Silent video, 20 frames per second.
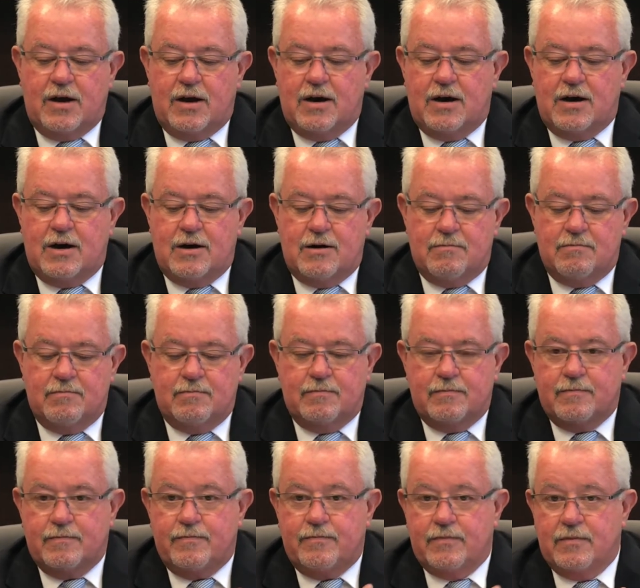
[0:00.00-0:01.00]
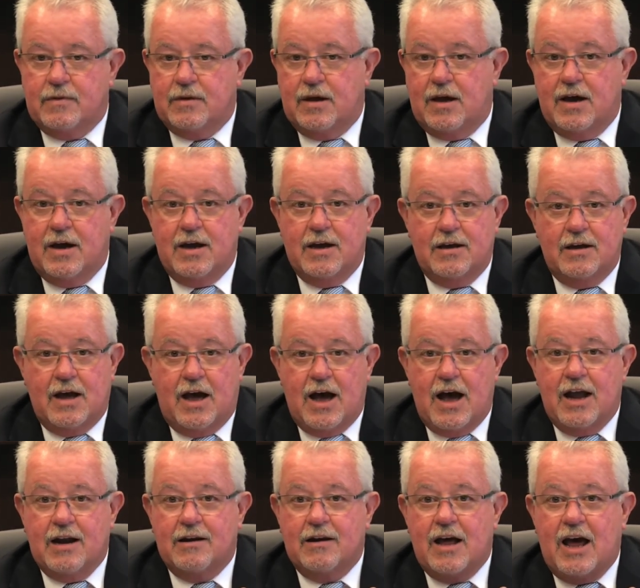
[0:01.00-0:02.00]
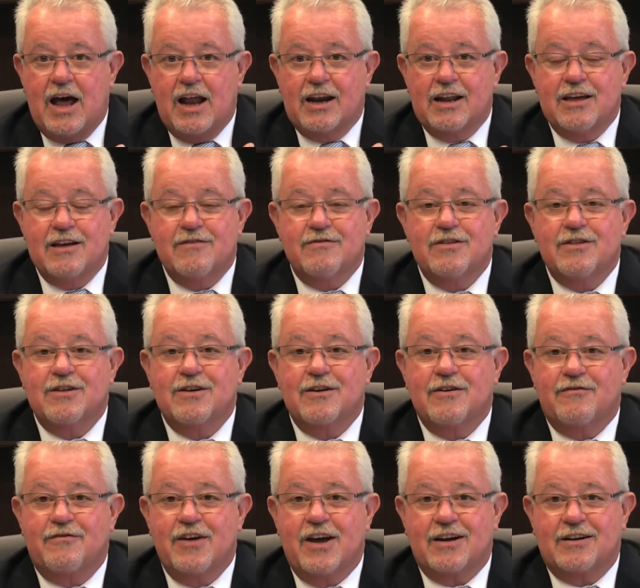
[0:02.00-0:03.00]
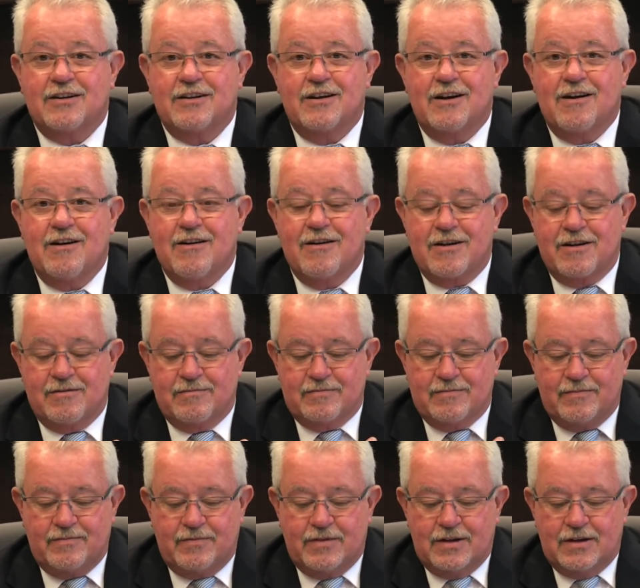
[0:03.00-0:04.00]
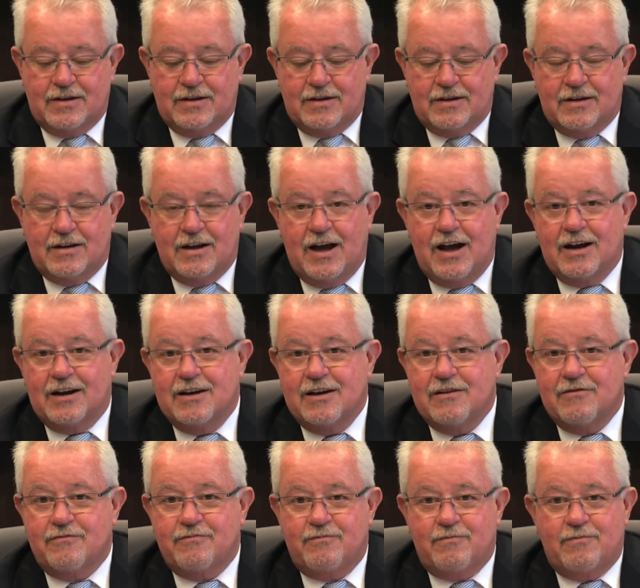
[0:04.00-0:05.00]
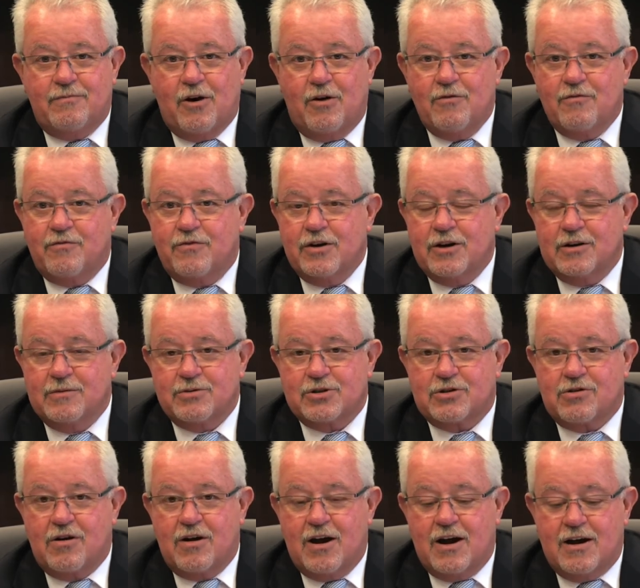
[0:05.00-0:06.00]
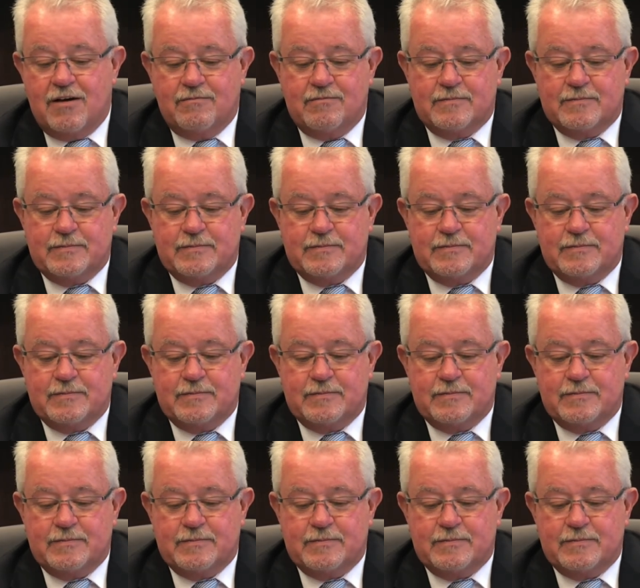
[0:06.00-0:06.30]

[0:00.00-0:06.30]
hey, I live in the affected area. I live on Phillips Drive.